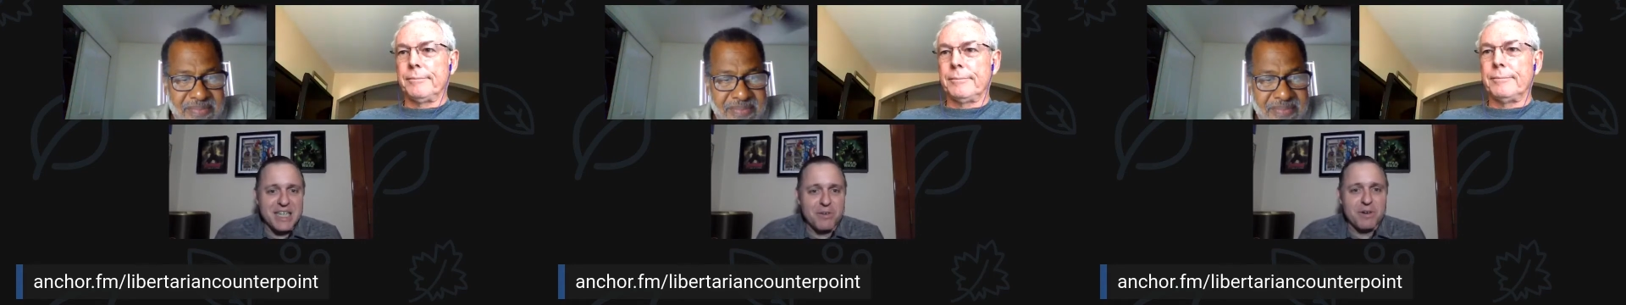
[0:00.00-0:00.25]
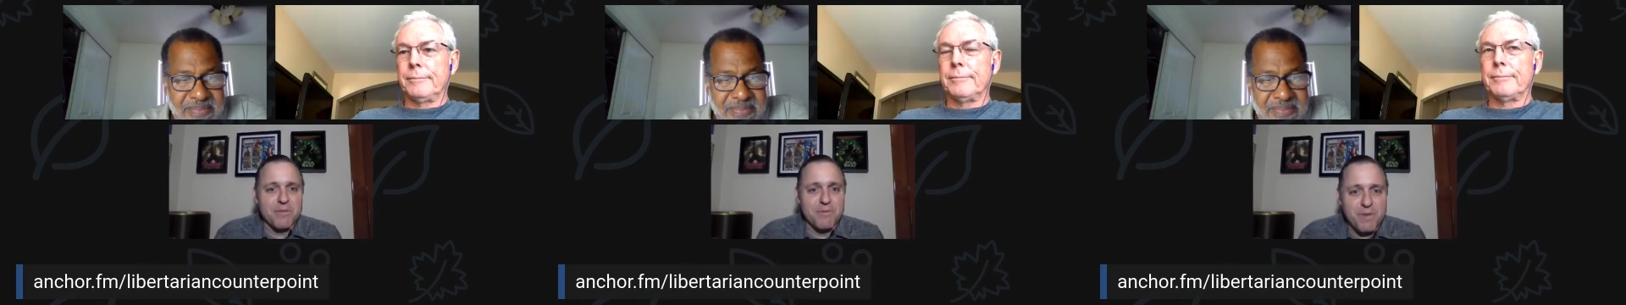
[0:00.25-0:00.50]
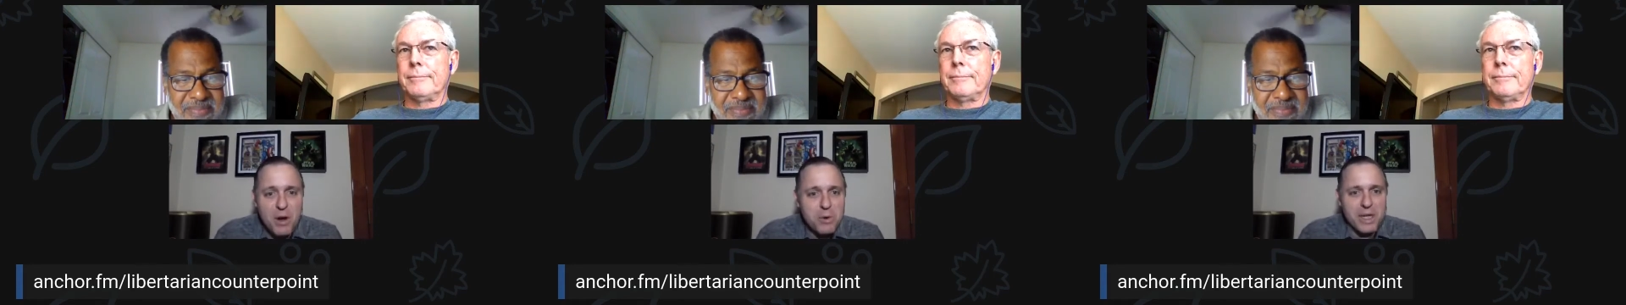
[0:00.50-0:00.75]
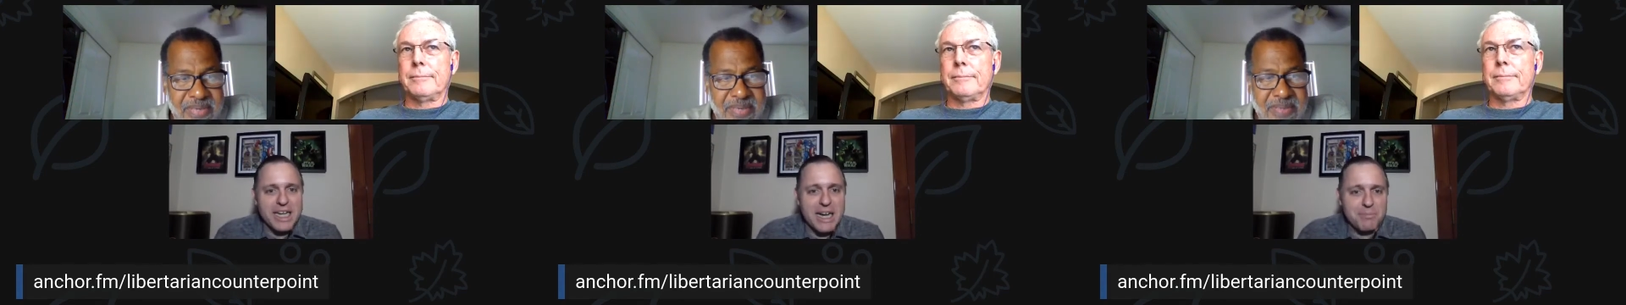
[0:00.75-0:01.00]
Speaker 1: you know, a
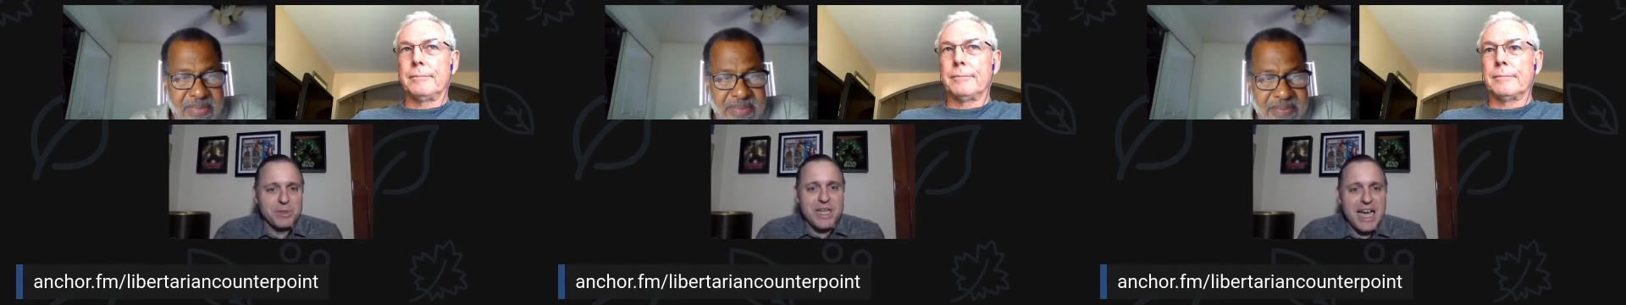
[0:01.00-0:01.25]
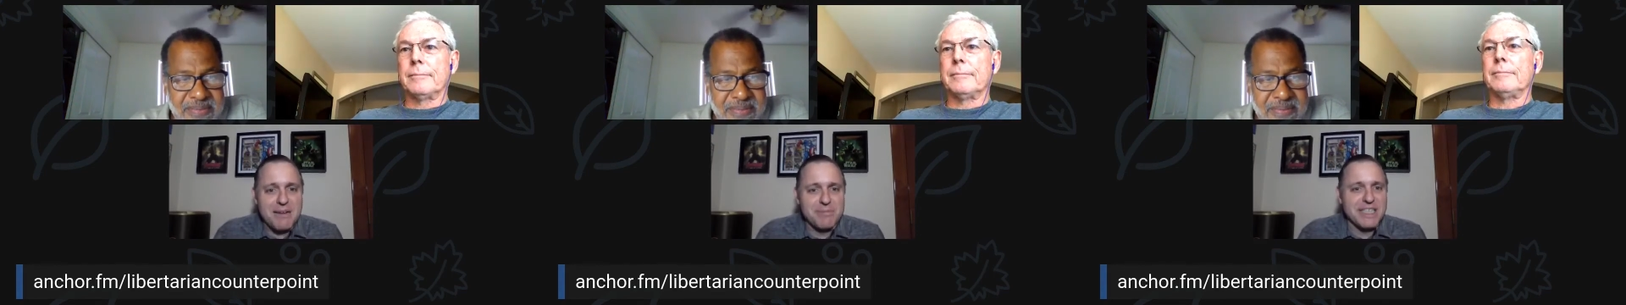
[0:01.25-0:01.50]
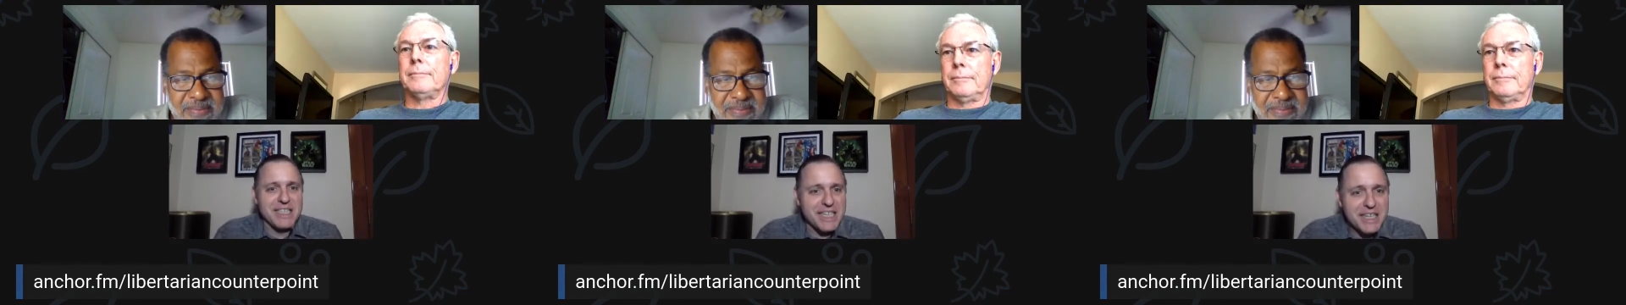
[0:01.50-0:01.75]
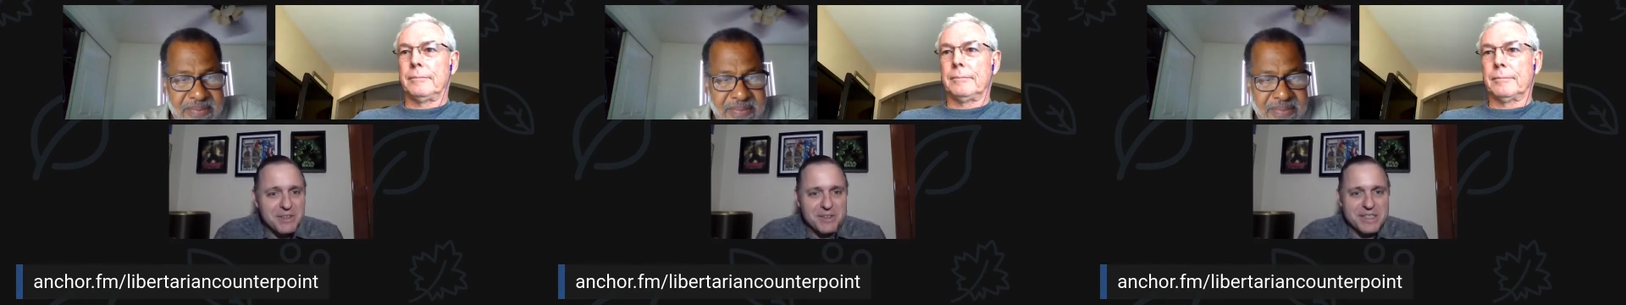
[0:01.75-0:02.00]
vote a couple times a
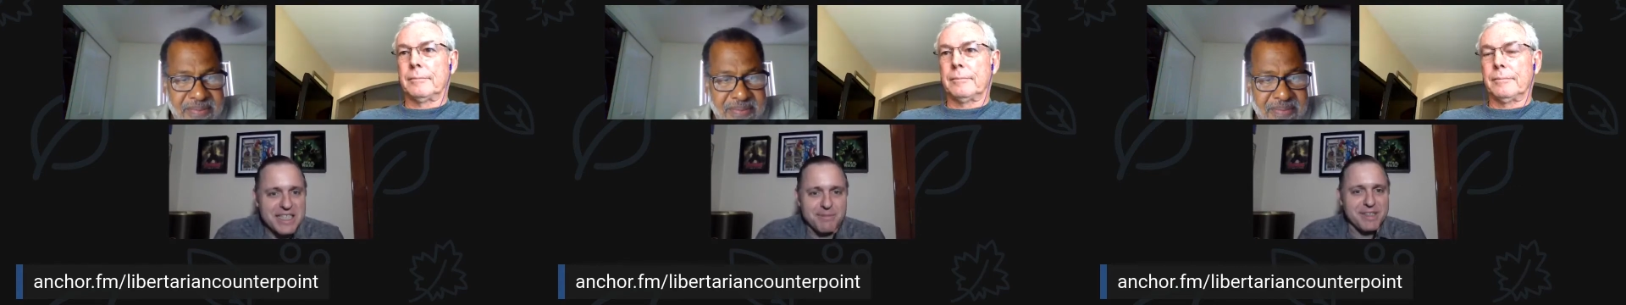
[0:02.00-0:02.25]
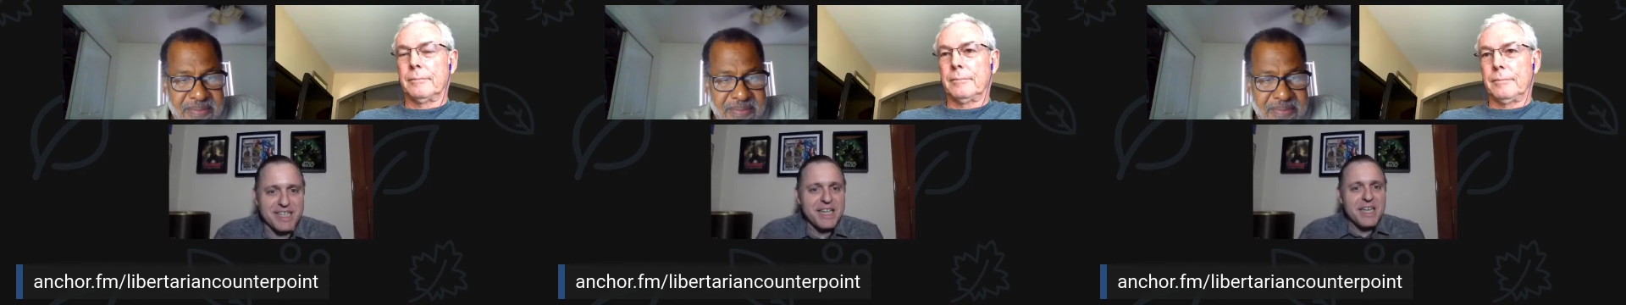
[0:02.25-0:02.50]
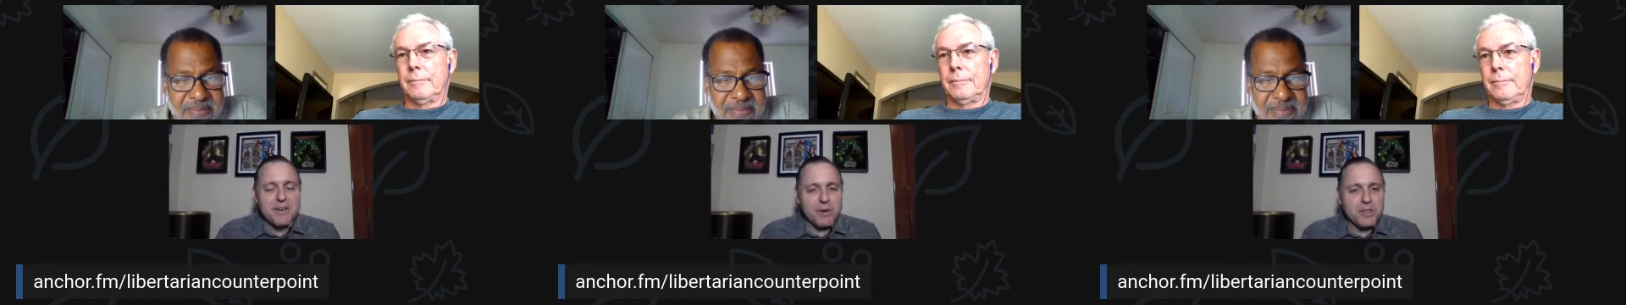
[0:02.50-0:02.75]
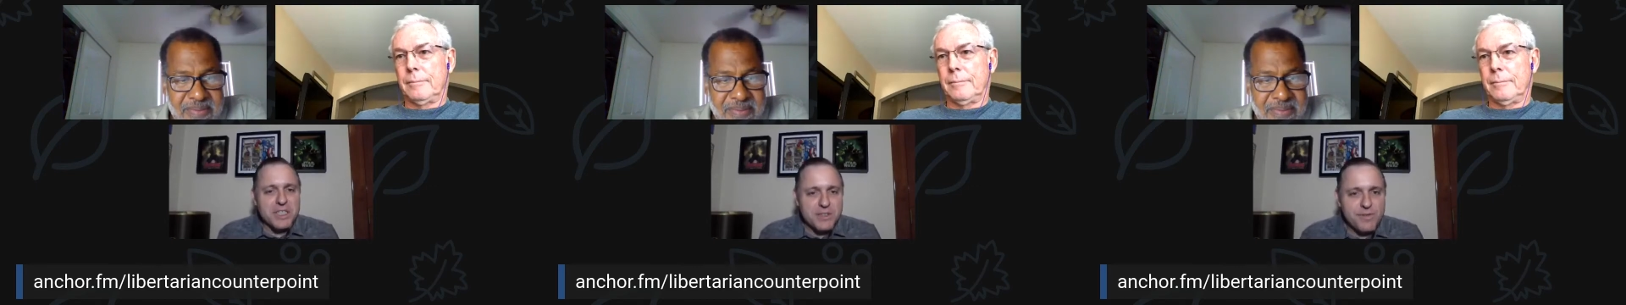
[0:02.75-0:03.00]
year or something
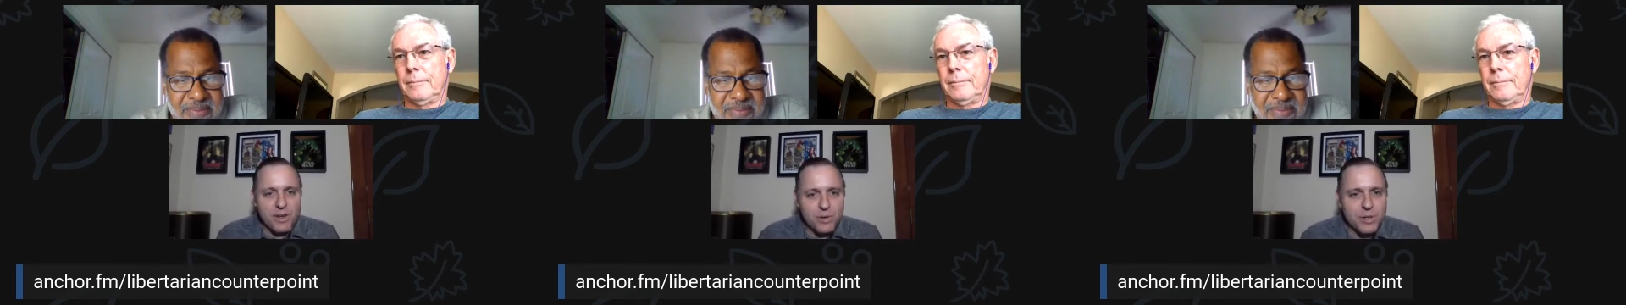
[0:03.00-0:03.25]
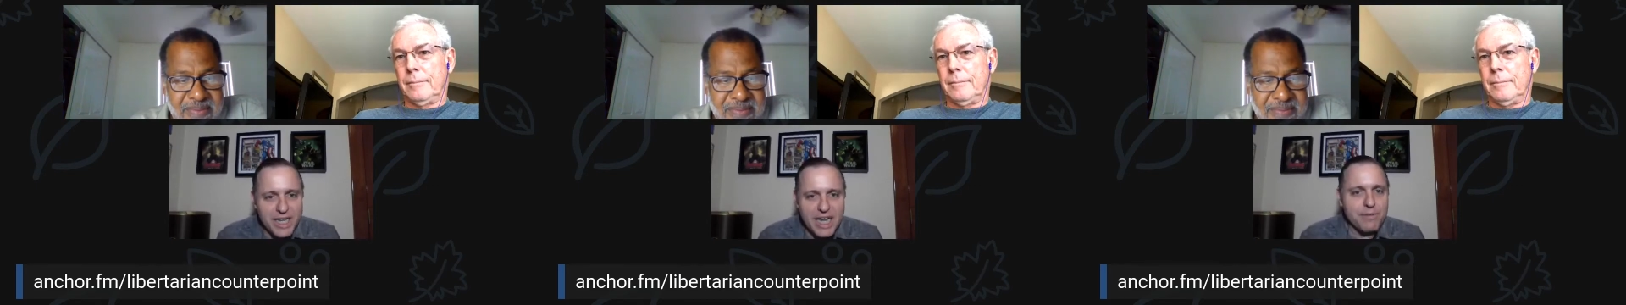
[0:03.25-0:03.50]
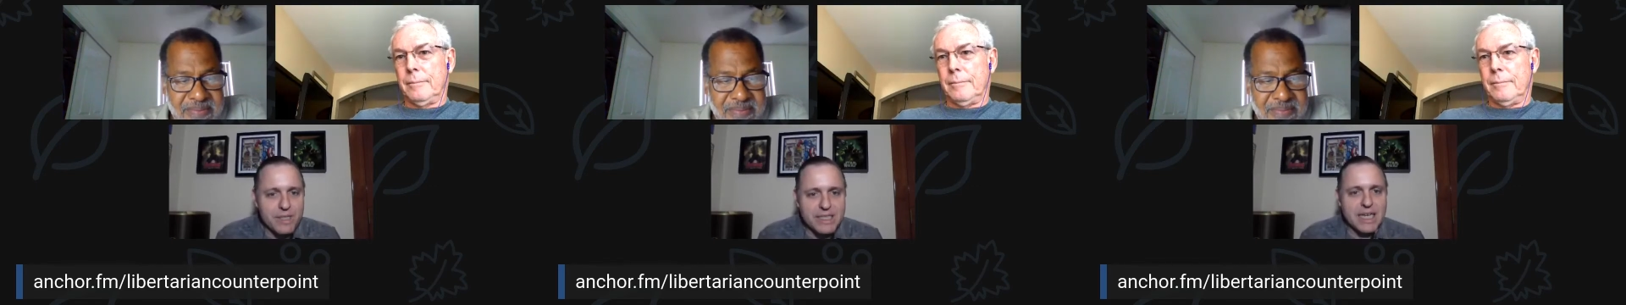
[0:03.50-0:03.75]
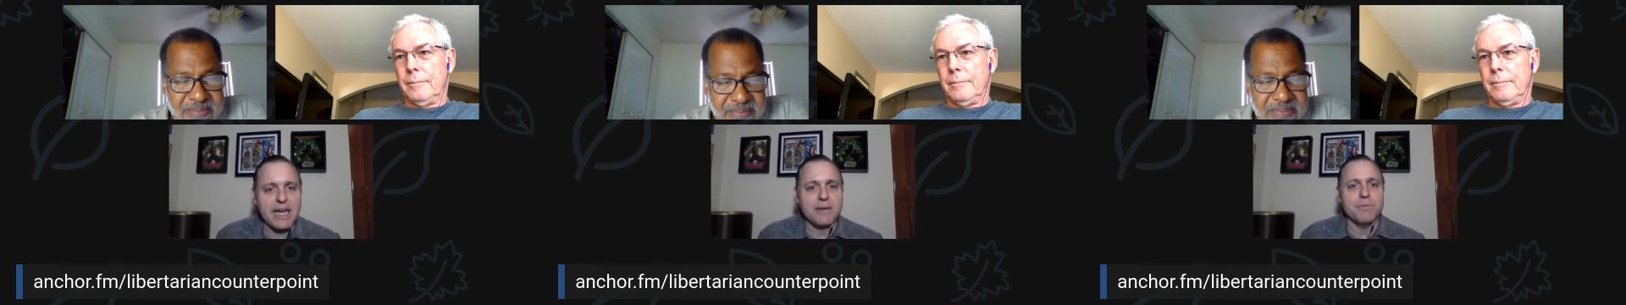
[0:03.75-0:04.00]
versus voting
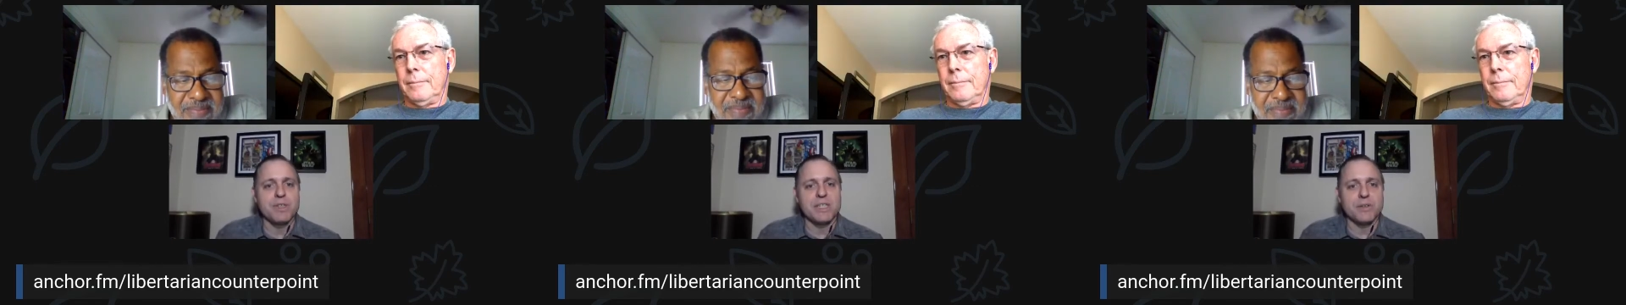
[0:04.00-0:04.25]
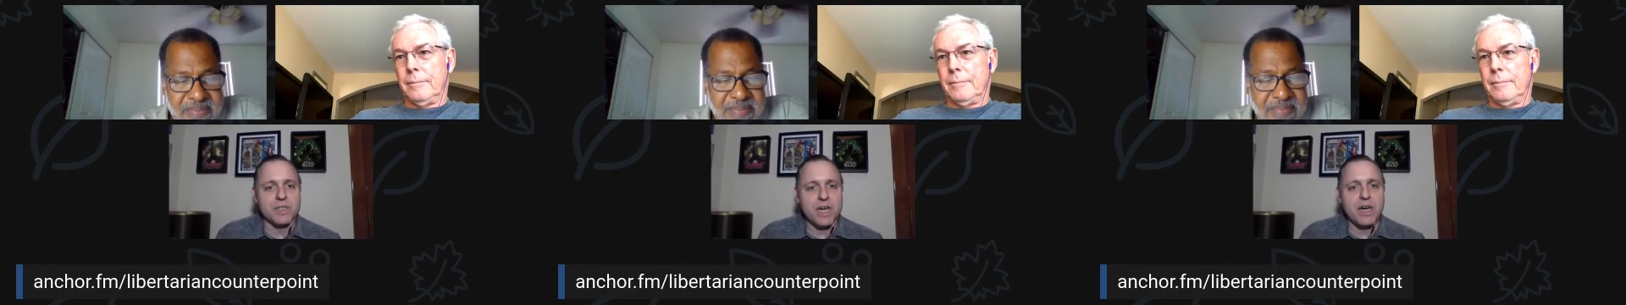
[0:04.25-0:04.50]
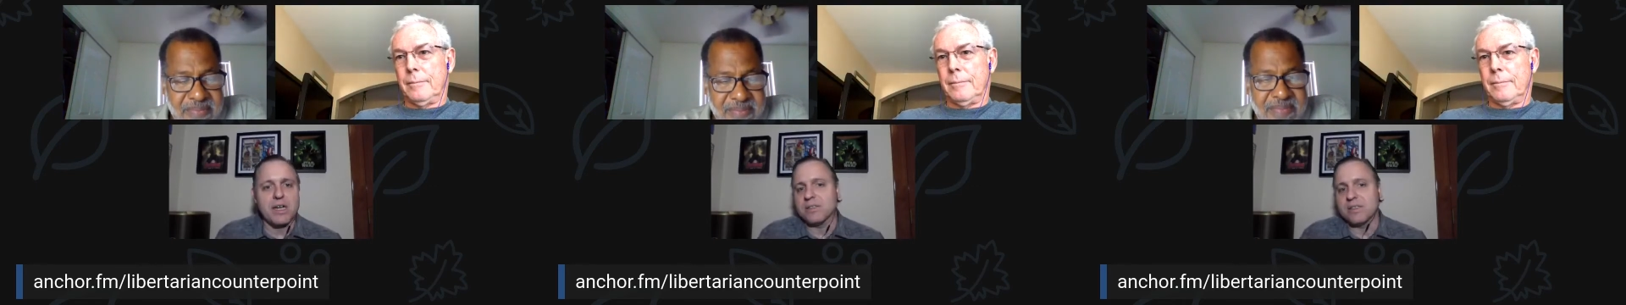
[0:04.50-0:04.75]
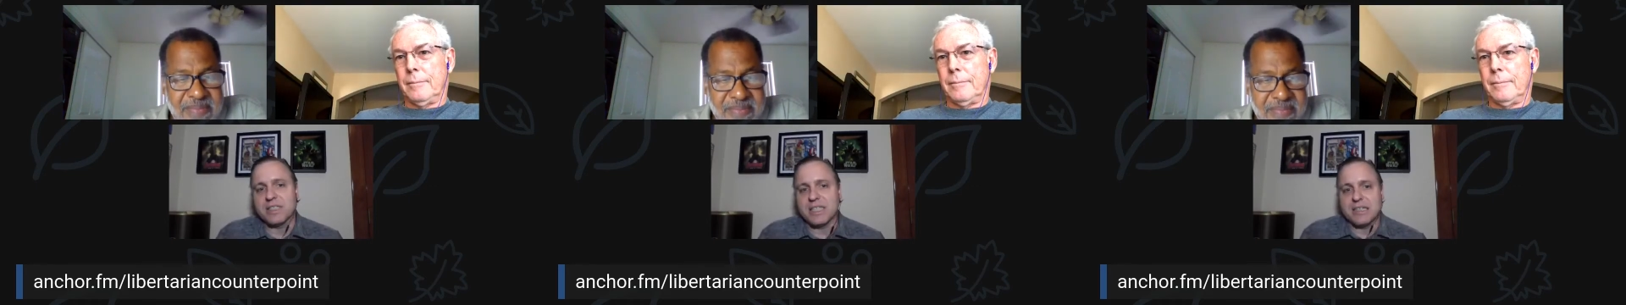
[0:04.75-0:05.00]
every time with your
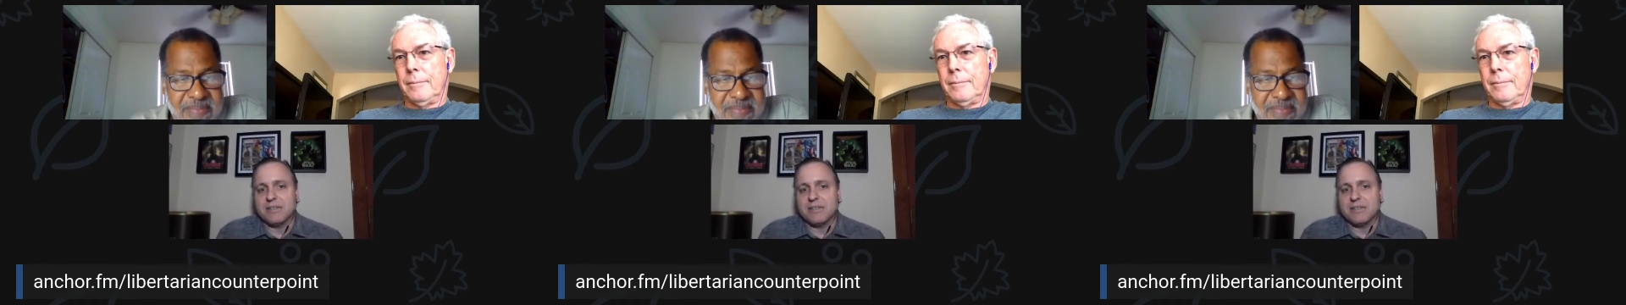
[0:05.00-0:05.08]
dollars.